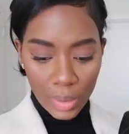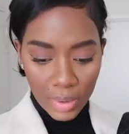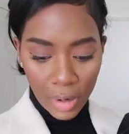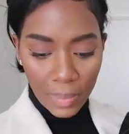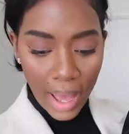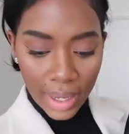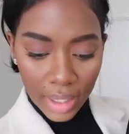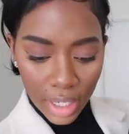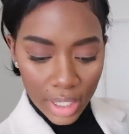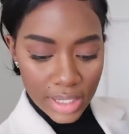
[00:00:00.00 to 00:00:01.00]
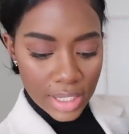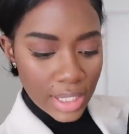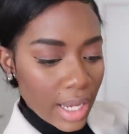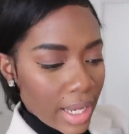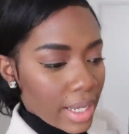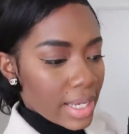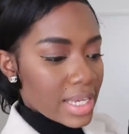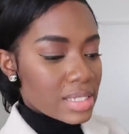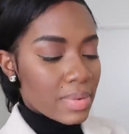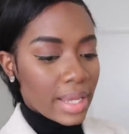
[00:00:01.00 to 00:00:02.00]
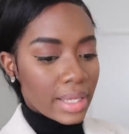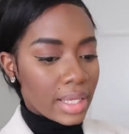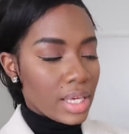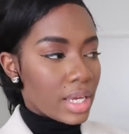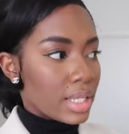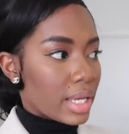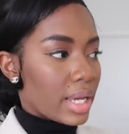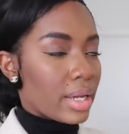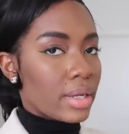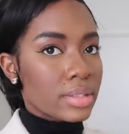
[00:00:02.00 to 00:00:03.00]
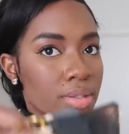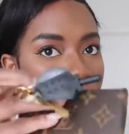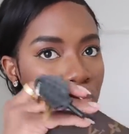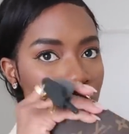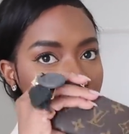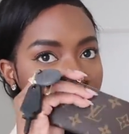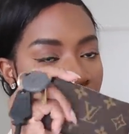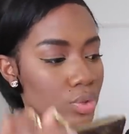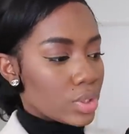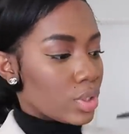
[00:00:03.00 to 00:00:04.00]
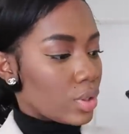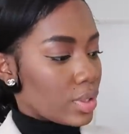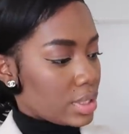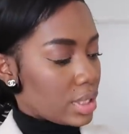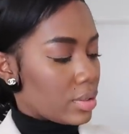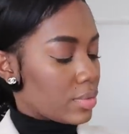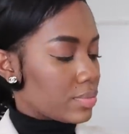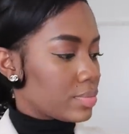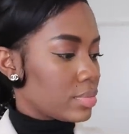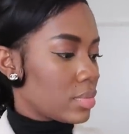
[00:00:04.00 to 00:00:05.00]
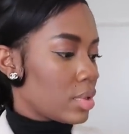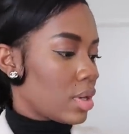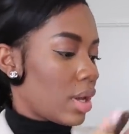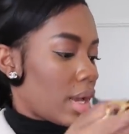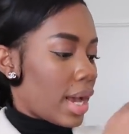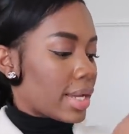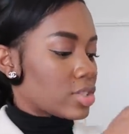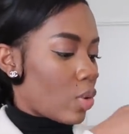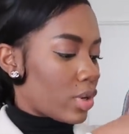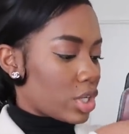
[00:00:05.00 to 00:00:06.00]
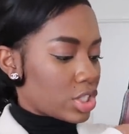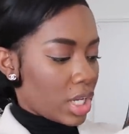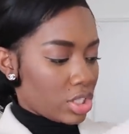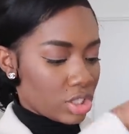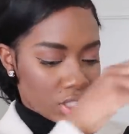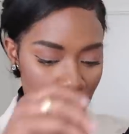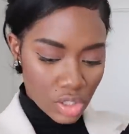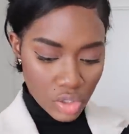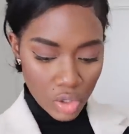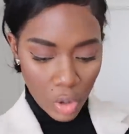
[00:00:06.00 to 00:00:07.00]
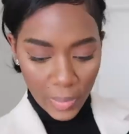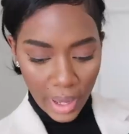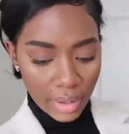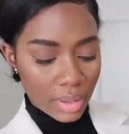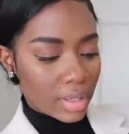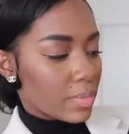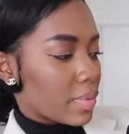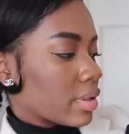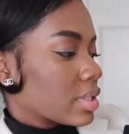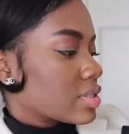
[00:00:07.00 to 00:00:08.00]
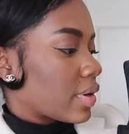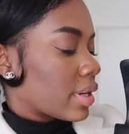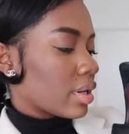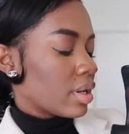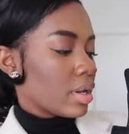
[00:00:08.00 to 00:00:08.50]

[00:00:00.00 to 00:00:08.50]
I'm gonna pack in here today is my key clay. You know the deal. I still wanna change this so badly, but it's fine.